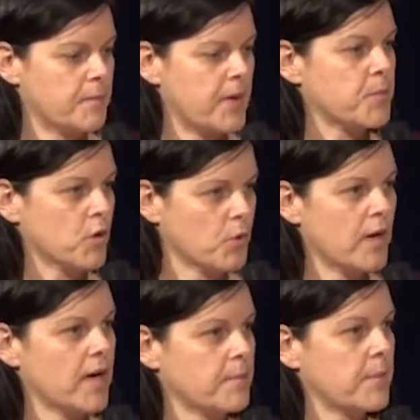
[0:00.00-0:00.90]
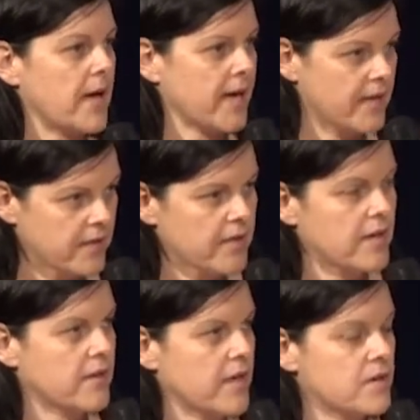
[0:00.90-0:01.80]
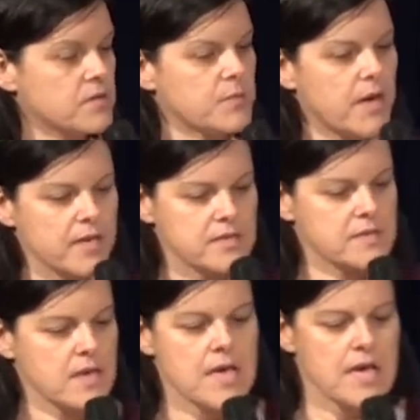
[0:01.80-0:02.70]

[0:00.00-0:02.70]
people who are playing in the health space,